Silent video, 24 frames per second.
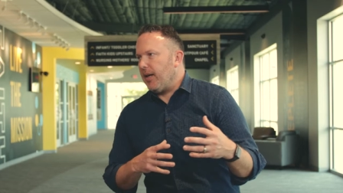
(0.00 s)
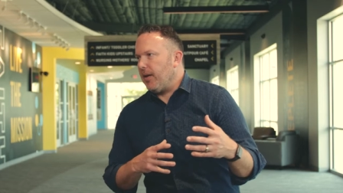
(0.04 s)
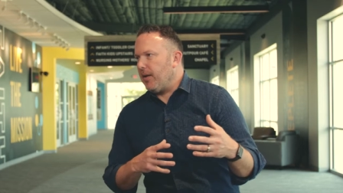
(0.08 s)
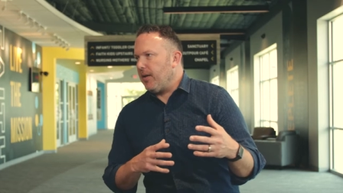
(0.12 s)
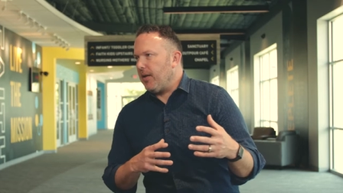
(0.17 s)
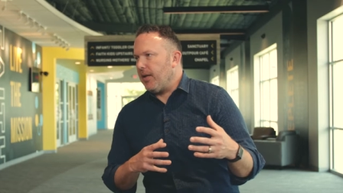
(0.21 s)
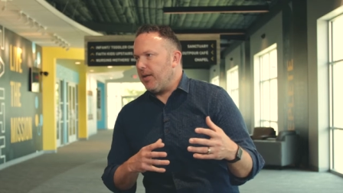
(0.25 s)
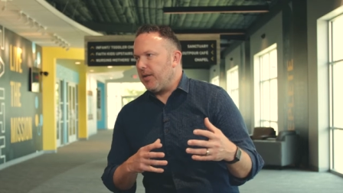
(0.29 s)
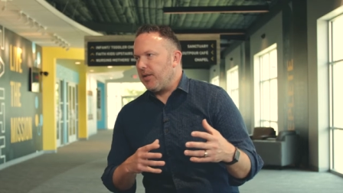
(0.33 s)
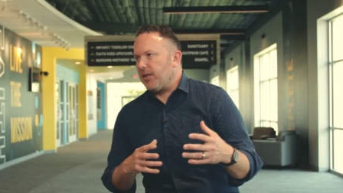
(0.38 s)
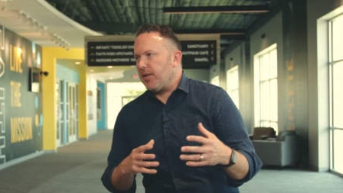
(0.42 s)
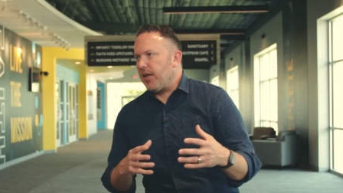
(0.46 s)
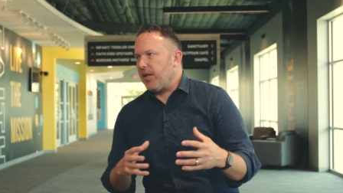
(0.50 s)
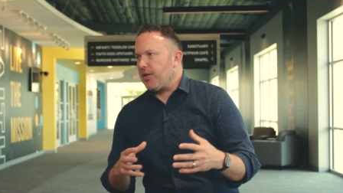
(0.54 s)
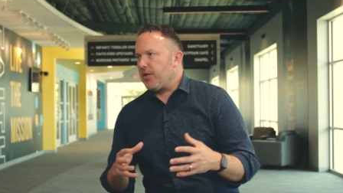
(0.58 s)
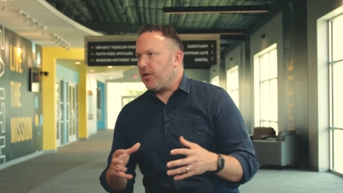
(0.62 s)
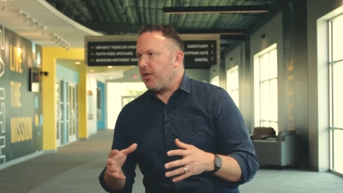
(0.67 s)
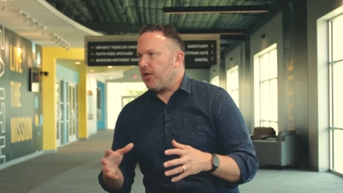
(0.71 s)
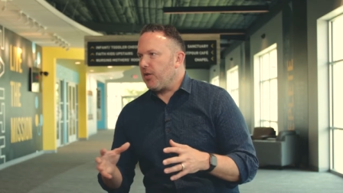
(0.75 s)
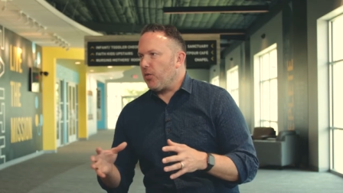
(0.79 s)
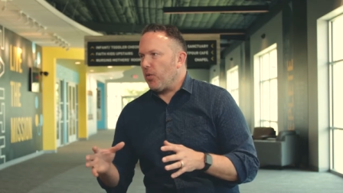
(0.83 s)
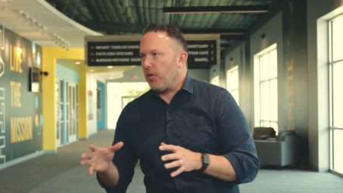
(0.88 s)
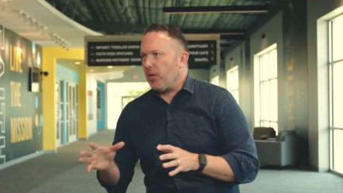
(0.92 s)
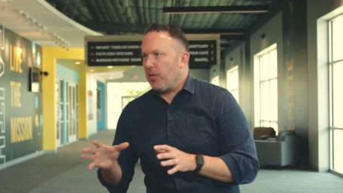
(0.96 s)
sessions
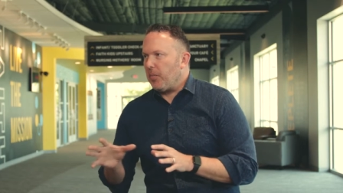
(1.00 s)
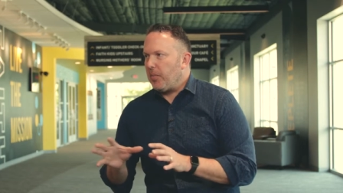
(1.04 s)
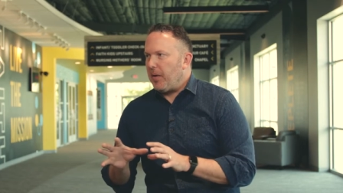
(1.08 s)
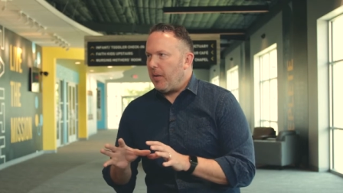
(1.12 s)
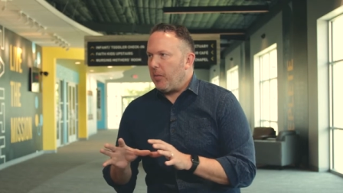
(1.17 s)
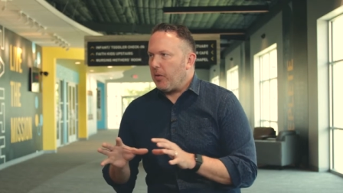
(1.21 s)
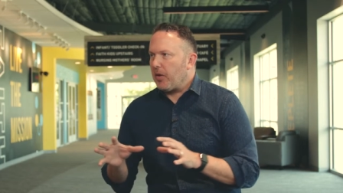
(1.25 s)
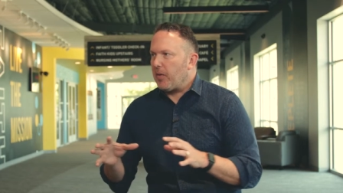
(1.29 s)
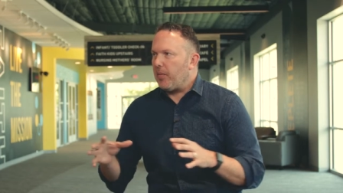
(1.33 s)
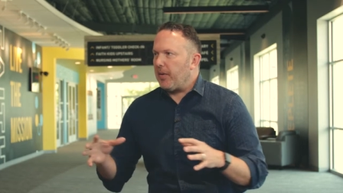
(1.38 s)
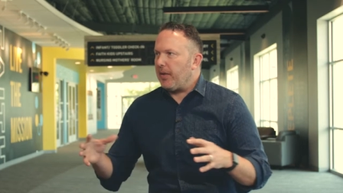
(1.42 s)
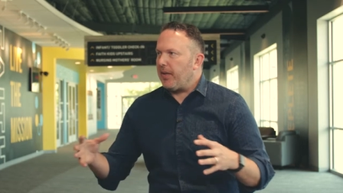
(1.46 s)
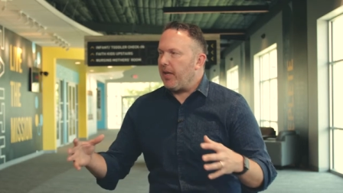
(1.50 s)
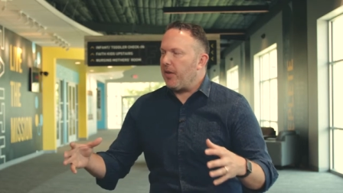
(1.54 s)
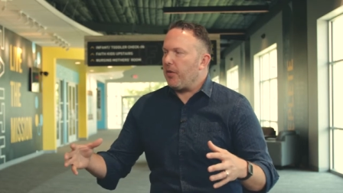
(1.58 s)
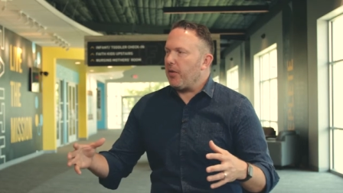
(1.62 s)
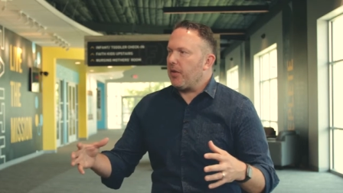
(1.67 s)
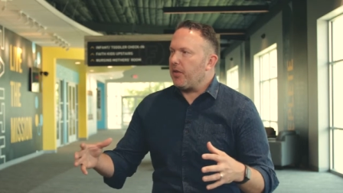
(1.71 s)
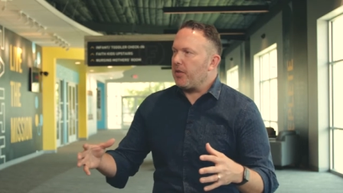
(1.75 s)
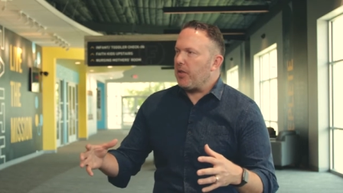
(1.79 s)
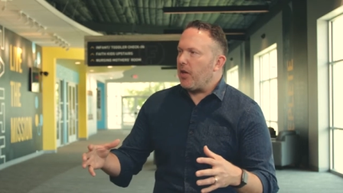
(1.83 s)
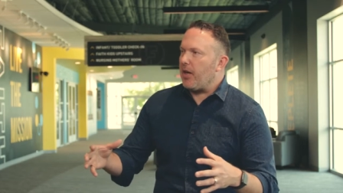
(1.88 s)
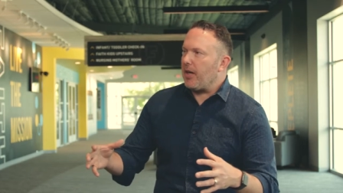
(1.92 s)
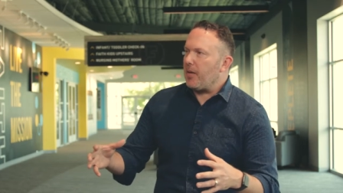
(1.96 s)
where people are coming together to
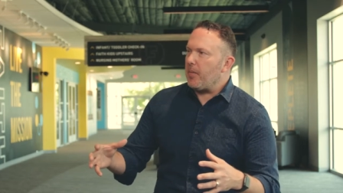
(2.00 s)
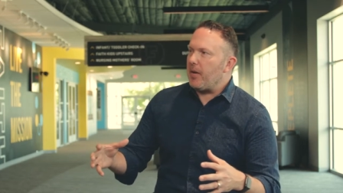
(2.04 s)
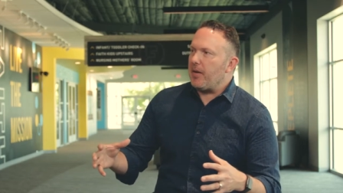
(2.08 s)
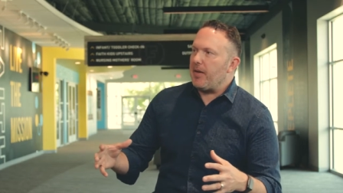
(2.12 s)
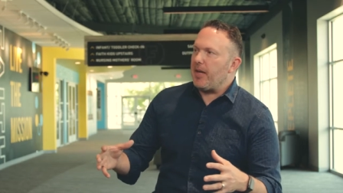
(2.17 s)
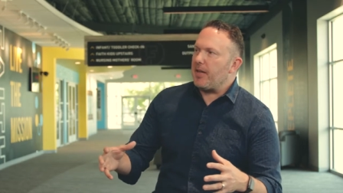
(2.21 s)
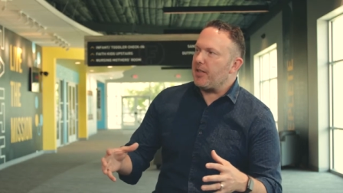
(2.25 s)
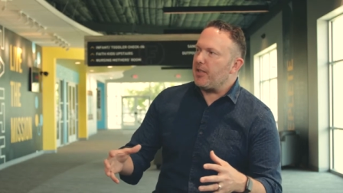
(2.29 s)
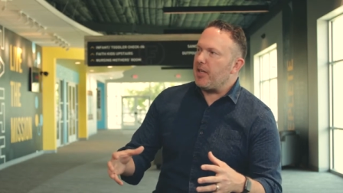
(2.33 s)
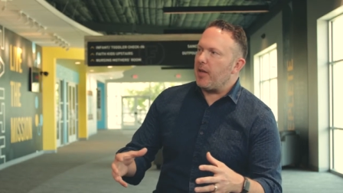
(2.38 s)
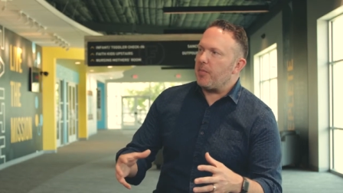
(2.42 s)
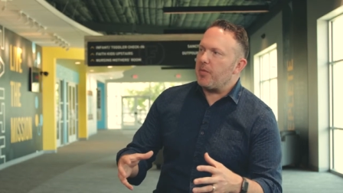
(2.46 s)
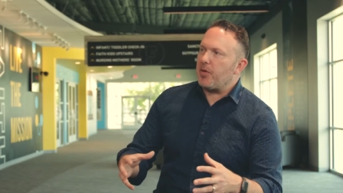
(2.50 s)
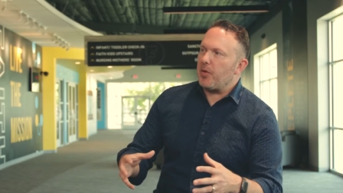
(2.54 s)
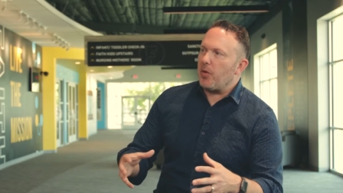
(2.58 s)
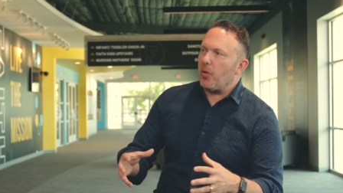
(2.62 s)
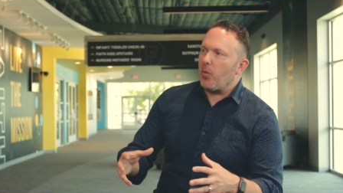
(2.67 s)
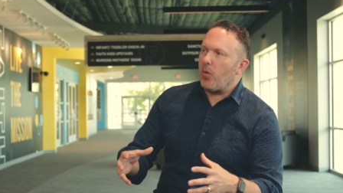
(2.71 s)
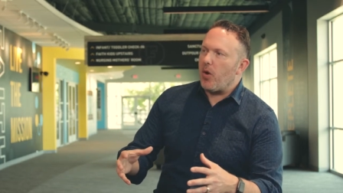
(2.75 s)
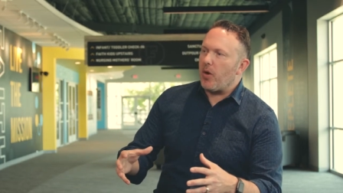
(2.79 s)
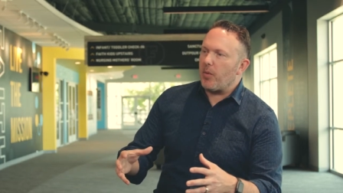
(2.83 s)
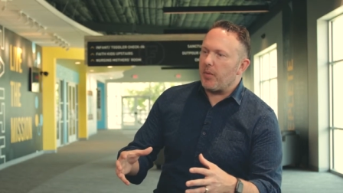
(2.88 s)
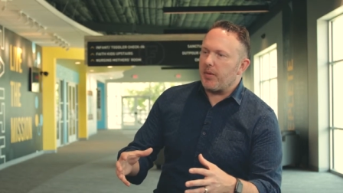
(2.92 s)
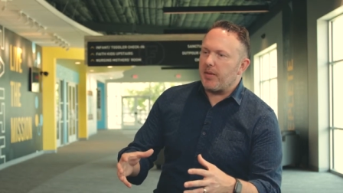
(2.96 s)
talk about next steps in their walk
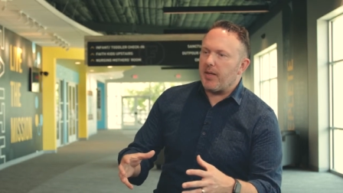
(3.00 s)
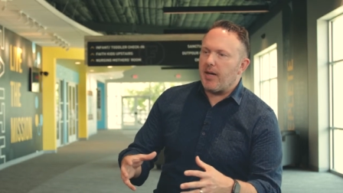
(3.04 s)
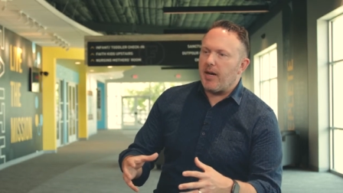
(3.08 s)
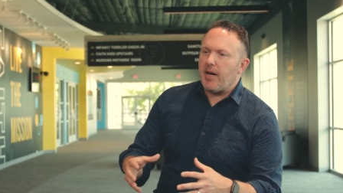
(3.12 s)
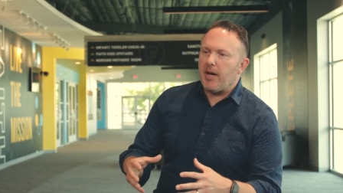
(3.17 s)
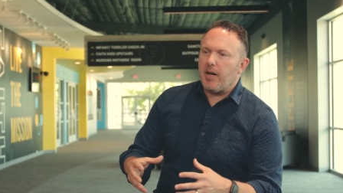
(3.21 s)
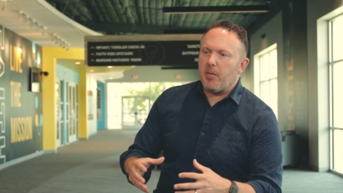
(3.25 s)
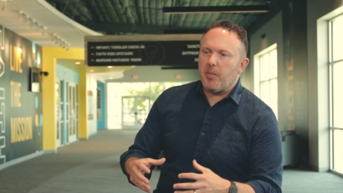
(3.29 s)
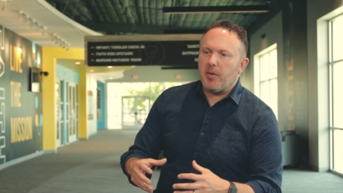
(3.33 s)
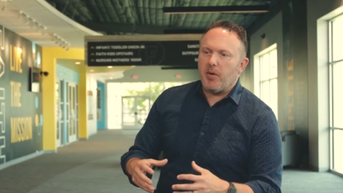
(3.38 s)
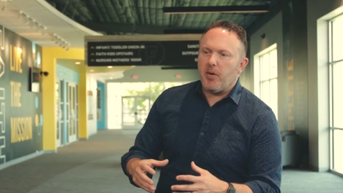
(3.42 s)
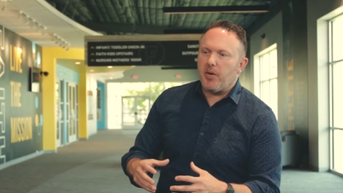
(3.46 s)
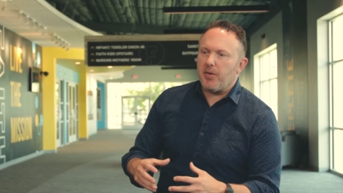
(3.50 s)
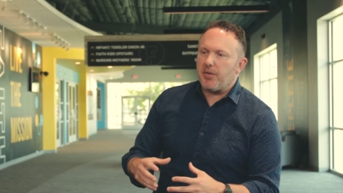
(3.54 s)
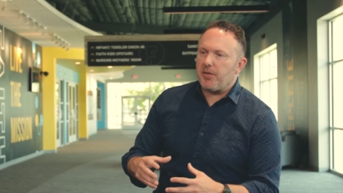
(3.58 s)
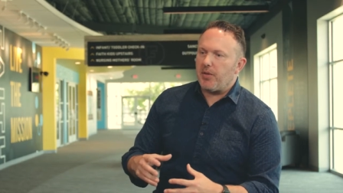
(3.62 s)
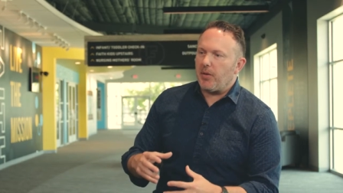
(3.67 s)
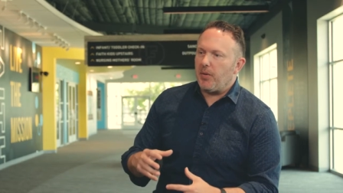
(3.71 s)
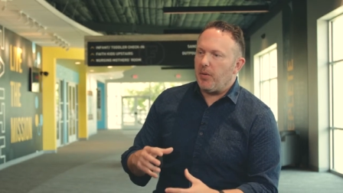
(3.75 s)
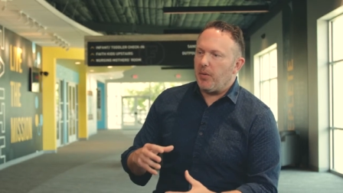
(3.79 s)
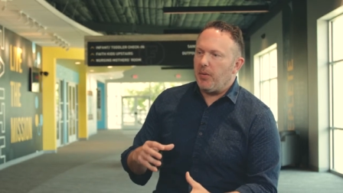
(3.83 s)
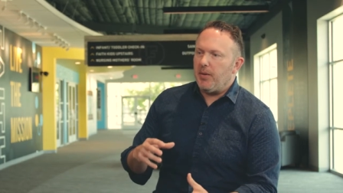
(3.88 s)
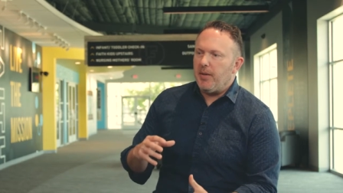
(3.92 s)
with God, but also